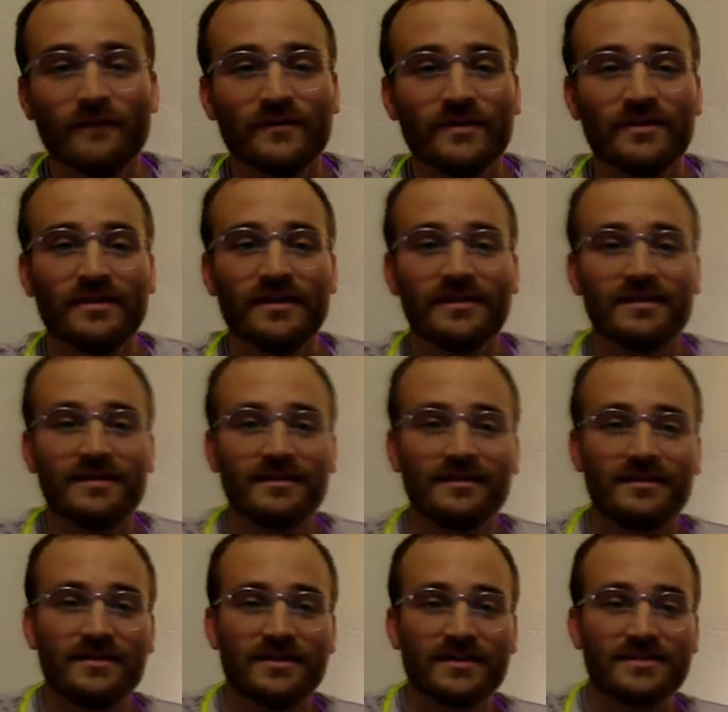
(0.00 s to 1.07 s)
feel that the
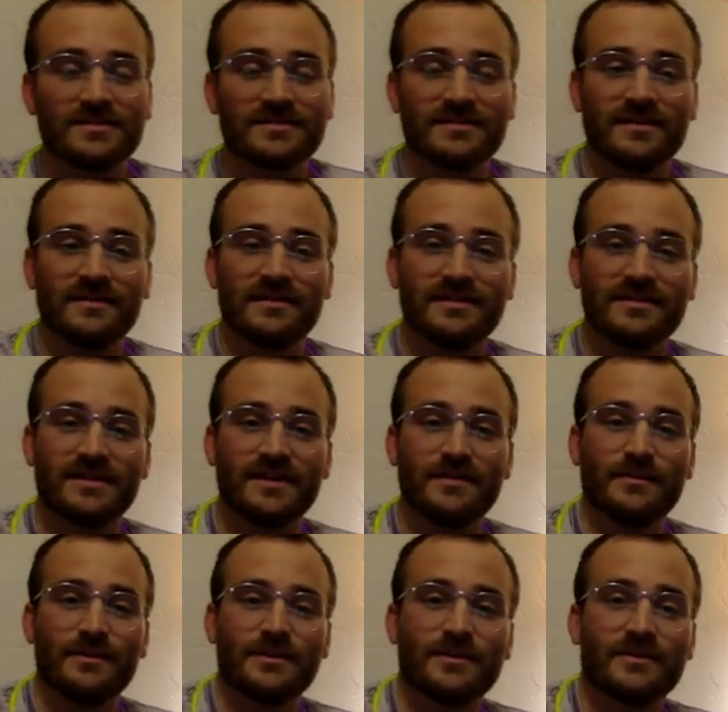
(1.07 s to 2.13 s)
lyrics on this
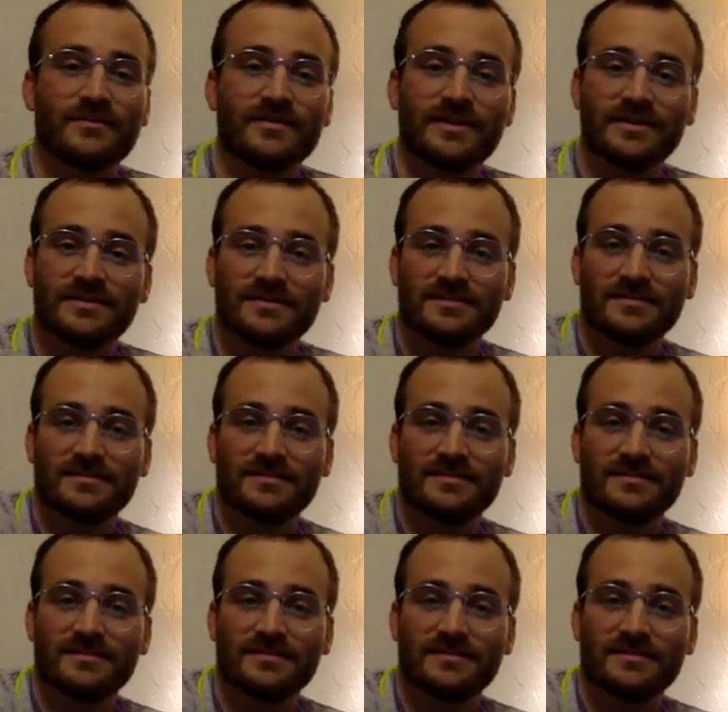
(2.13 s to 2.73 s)
album are perfect.